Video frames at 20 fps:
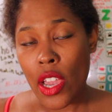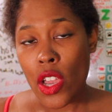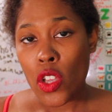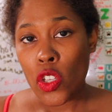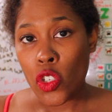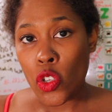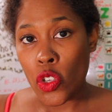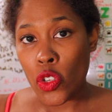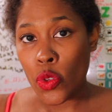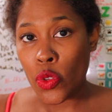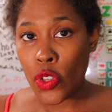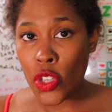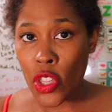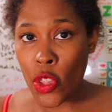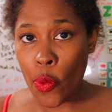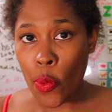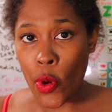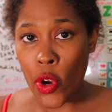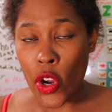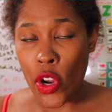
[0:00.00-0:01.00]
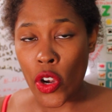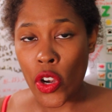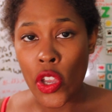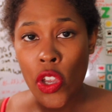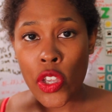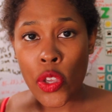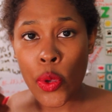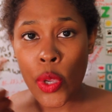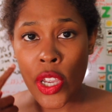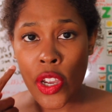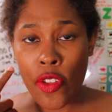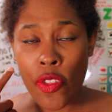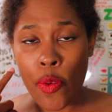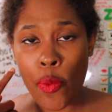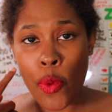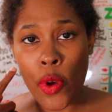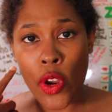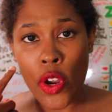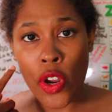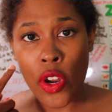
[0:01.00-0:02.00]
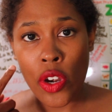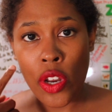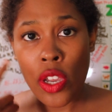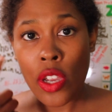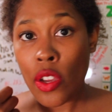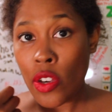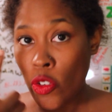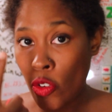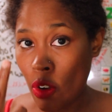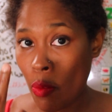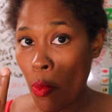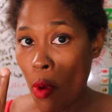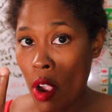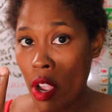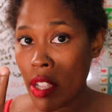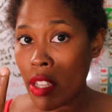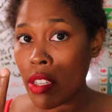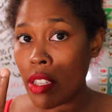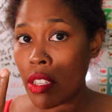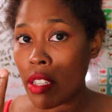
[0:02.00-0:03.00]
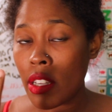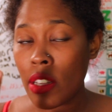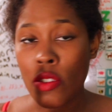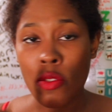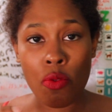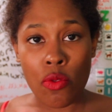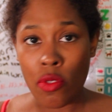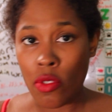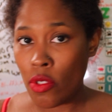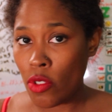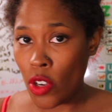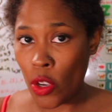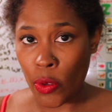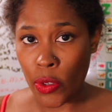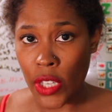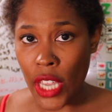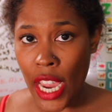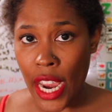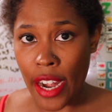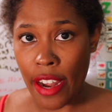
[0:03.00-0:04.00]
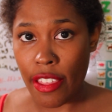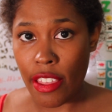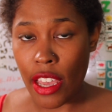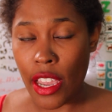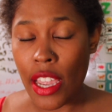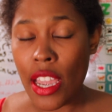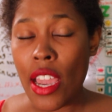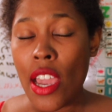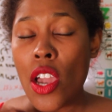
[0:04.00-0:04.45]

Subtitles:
So you see the word, you hear the word, do it once, don't say anything.